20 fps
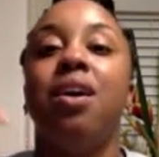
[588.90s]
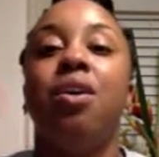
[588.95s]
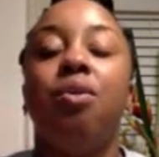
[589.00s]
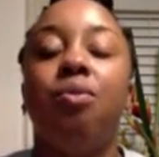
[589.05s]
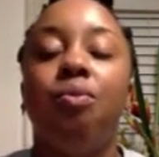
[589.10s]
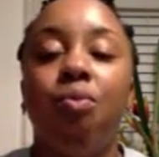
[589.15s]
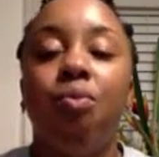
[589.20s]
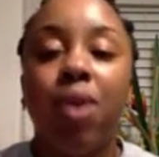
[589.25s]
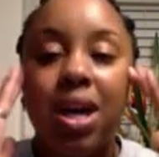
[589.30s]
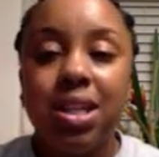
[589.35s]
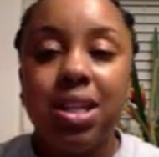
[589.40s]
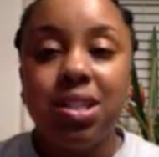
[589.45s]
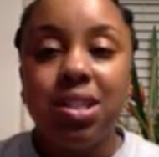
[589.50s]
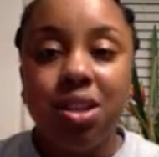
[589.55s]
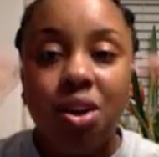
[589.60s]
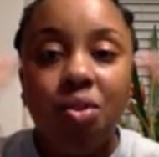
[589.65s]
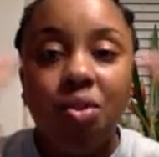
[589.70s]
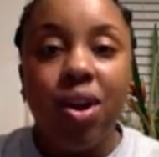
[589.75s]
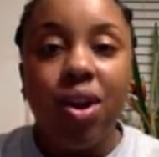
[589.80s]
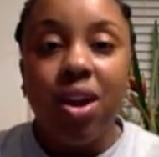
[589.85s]
what's
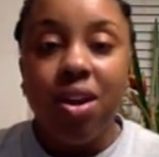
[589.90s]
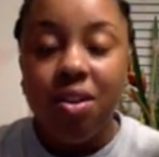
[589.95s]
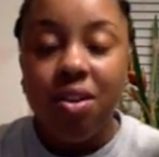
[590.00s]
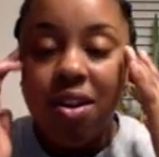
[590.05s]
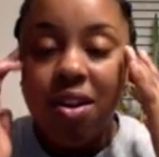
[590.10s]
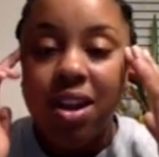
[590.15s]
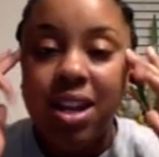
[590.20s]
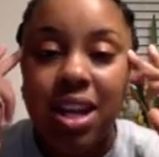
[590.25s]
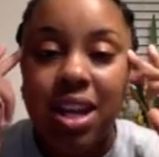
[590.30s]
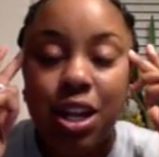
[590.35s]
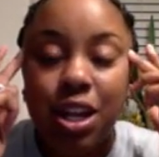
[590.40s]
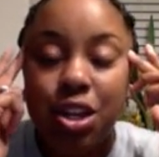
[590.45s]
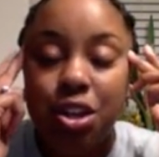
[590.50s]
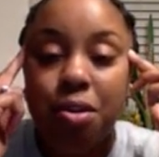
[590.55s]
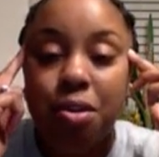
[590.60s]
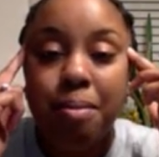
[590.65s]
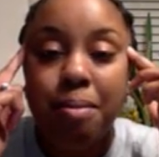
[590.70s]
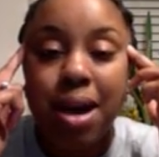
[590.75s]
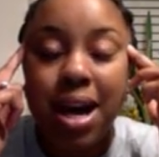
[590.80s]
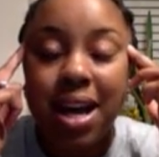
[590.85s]
going on in your
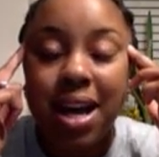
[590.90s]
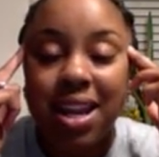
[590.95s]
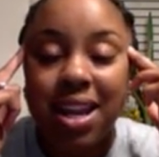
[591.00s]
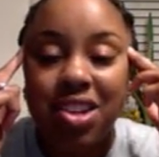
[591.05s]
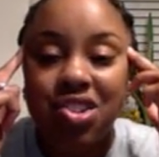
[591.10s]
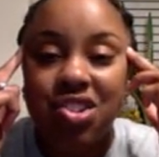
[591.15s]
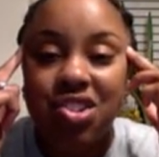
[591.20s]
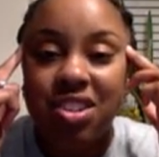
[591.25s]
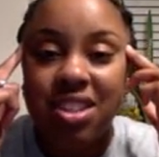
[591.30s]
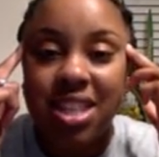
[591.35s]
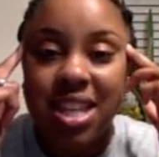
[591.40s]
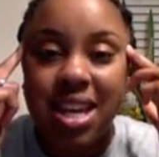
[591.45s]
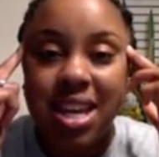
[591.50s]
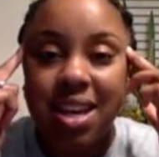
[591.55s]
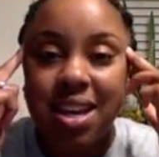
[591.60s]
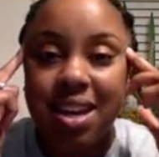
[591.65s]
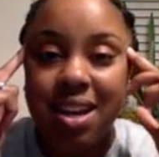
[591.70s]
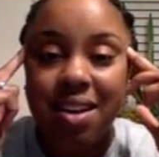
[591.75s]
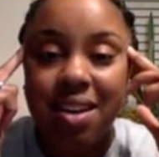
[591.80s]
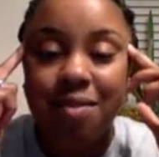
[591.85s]
mind as you're
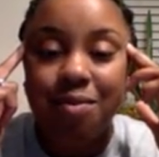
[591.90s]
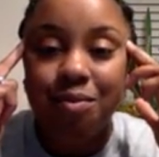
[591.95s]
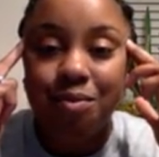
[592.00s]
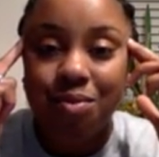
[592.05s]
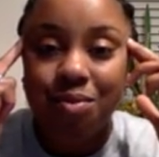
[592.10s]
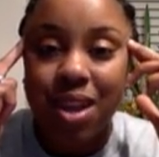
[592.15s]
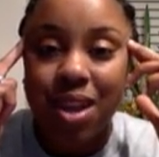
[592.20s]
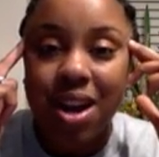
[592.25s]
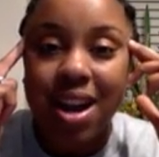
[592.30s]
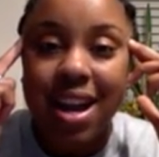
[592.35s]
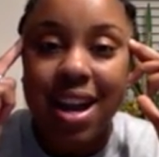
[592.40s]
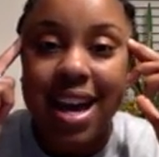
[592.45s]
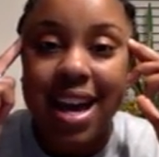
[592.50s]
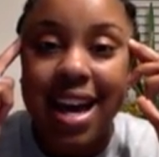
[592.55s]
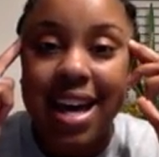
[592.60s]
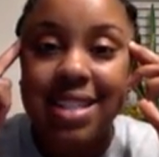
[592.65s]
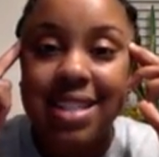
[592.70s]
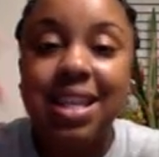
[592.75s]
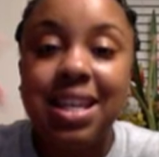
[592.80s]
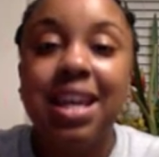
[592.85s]
thinking. All right,
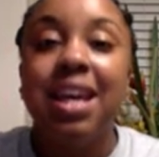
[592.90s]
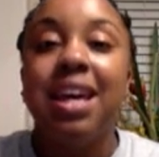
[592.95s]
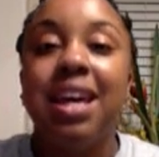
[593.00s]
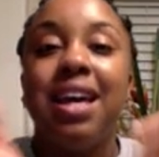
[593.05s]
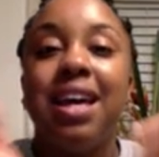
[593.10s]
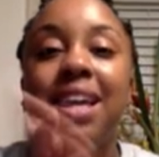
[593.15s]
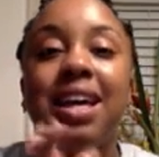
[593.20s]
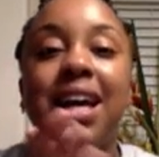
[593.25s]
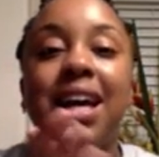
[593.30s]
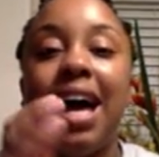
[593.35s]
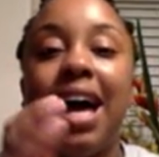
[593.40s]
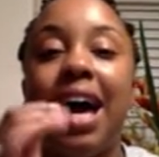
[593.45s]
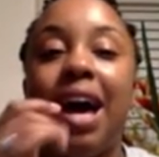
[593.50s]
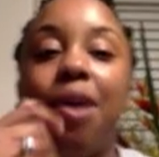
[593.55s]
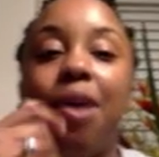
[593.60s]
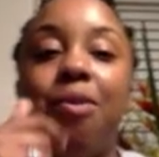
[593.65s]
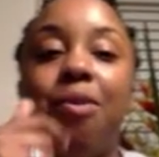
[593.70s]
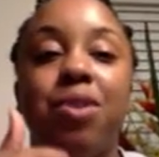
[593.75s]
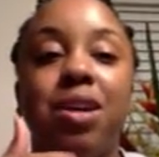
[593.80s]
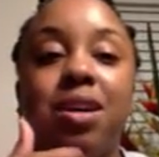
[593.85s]
guys, I
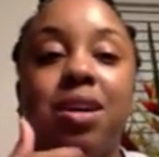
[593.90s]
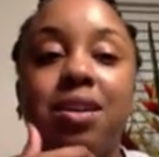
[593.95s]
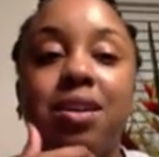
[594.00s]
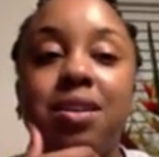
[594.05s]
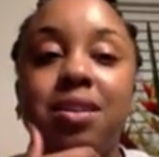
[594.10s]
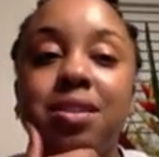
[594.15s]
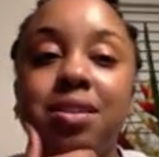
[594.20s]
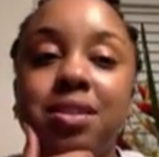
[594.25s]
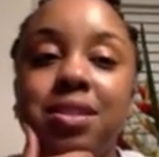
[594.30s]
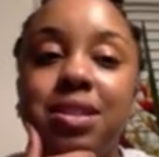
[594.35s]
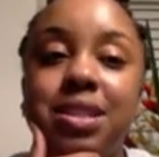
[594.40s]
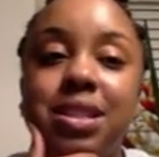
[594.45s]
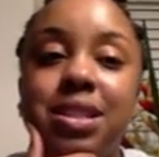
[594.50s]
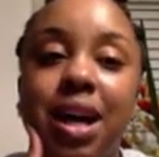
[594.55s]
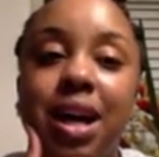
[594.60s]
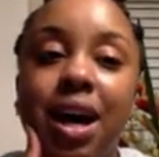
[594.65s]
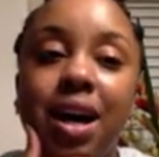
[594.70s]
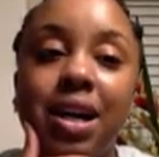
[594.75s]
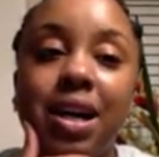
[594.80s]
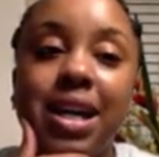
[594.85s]
will
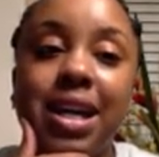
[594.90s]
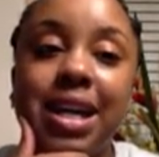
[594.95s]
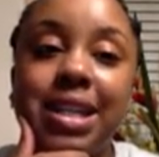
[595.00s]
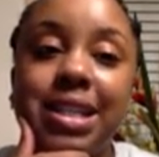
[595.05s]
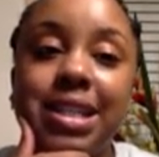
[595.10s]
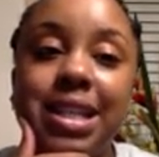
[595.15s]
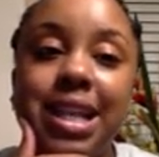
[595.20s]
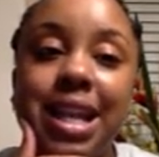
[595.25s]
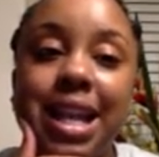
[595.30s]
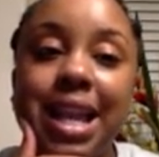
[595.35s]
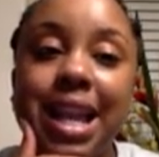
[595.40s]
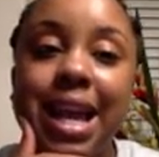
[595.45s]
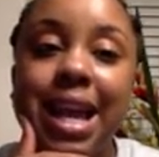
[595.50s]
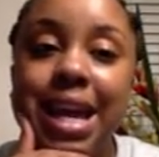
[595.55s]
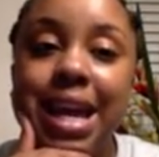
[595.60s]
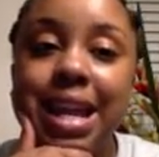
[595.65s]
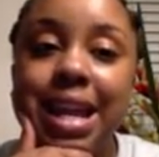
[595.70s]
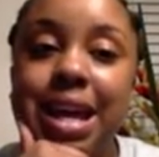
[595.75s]
talk at you later.